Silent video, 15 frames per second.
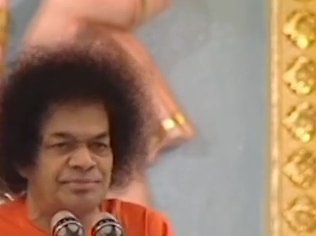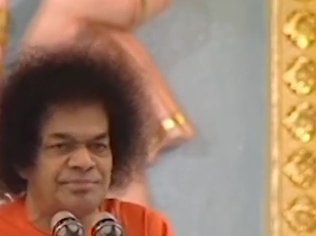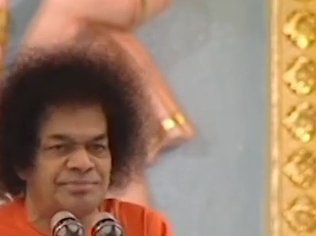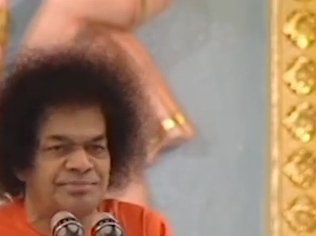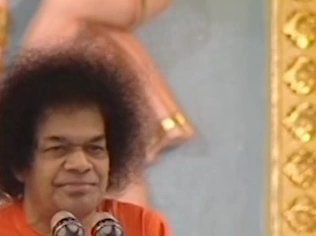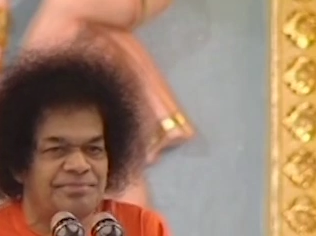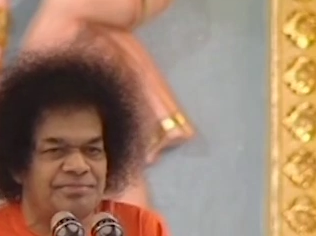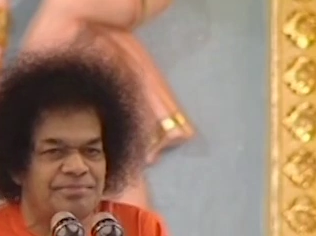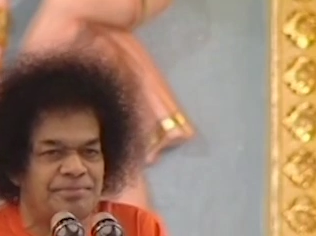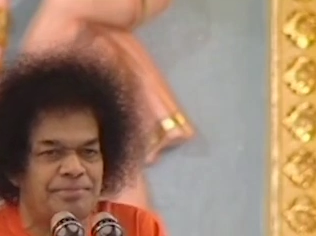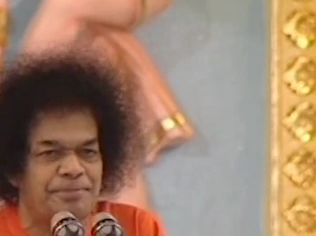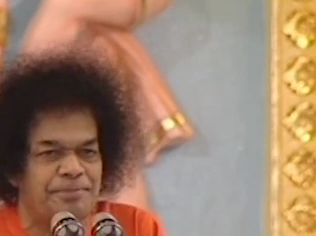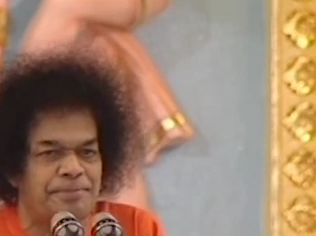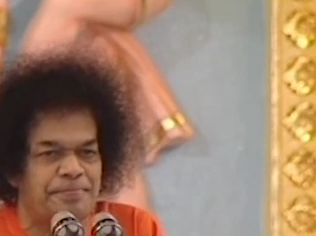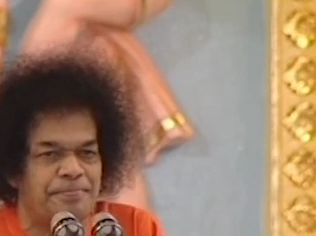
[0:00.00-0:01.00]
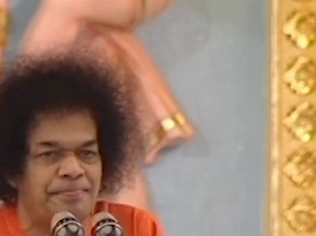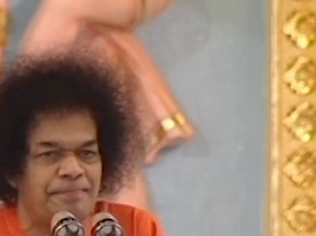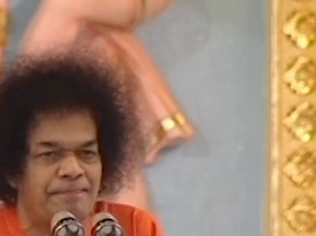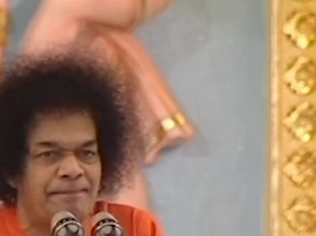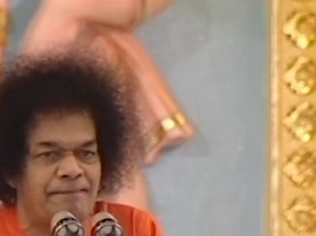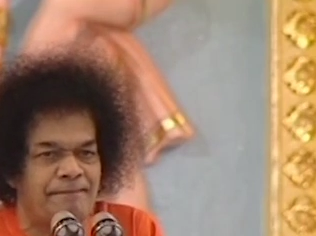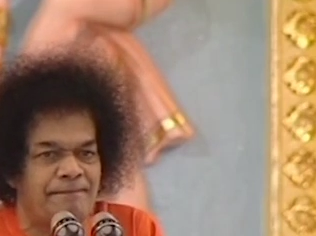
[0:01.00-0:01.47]
It is difficult to know
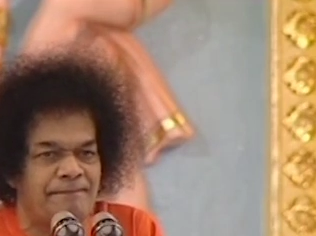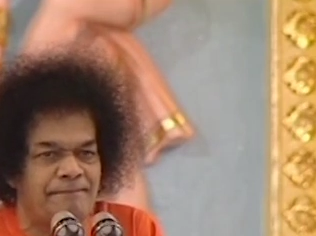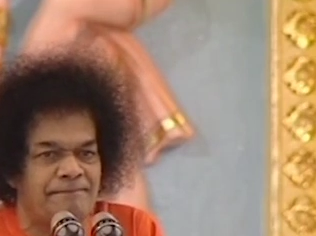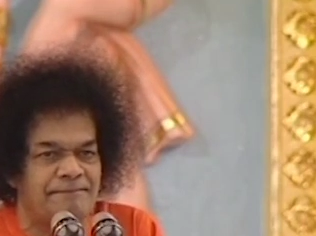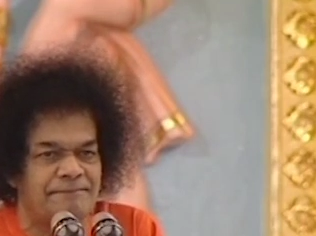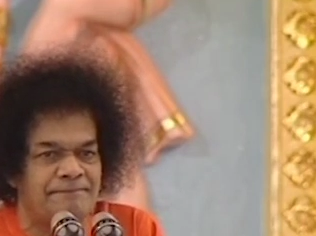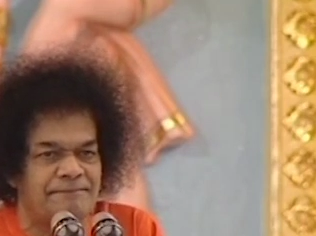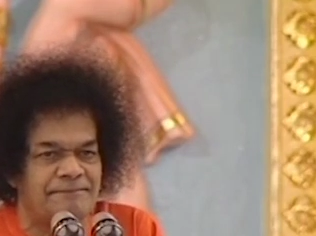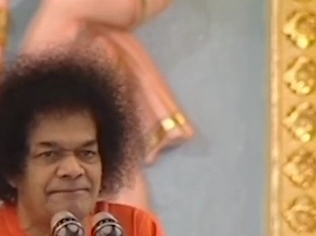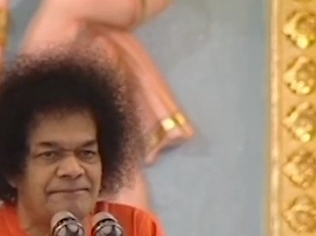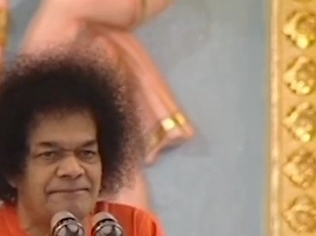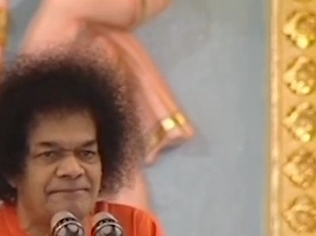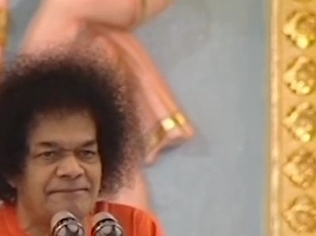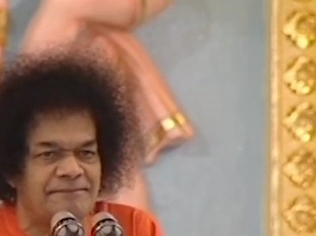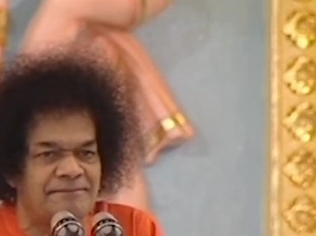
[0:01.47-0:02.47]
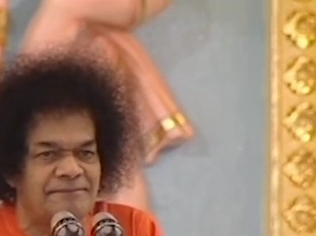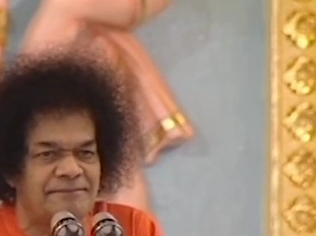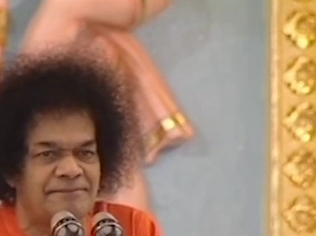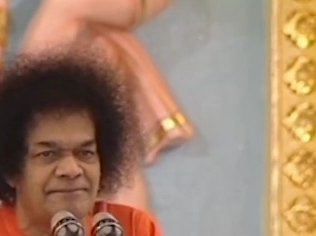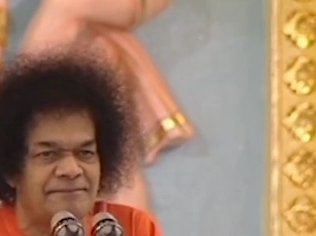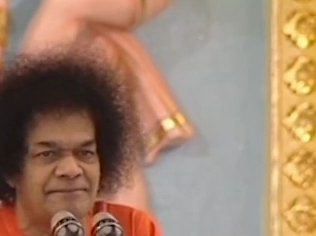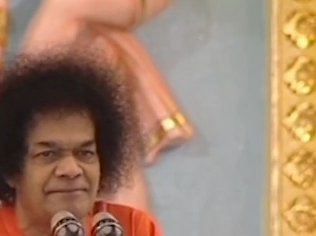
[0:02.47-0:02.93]
others, but to know yourself it's
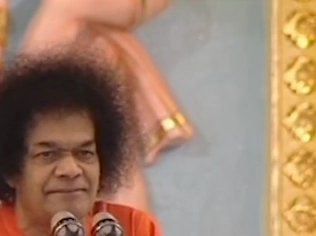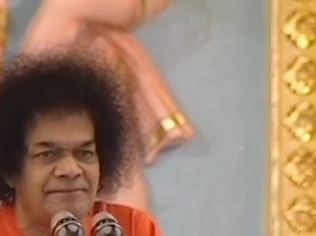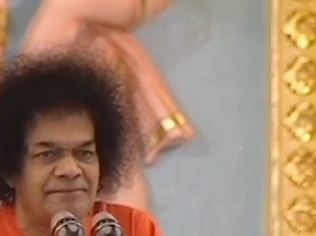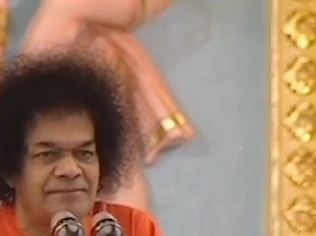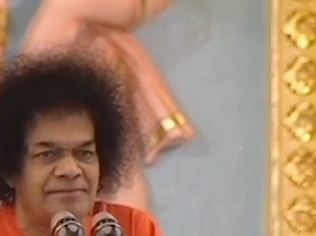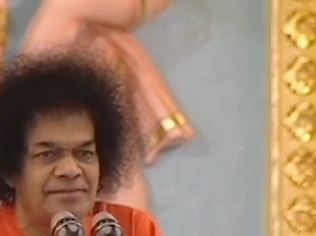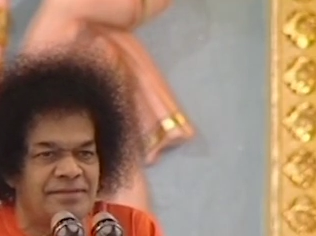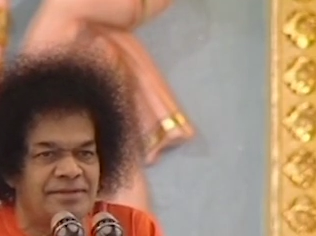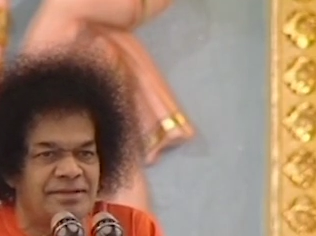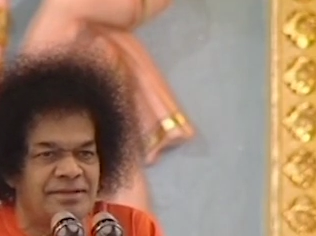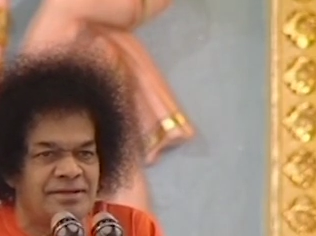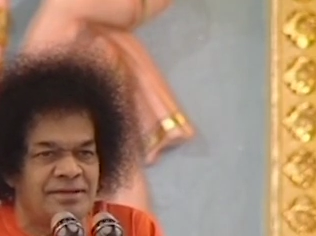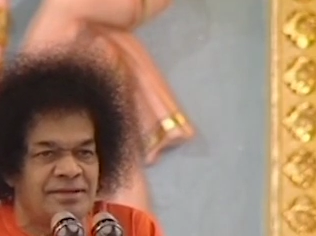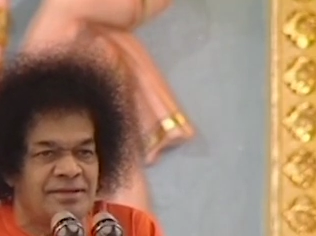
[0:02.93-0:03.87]
so simple and easy.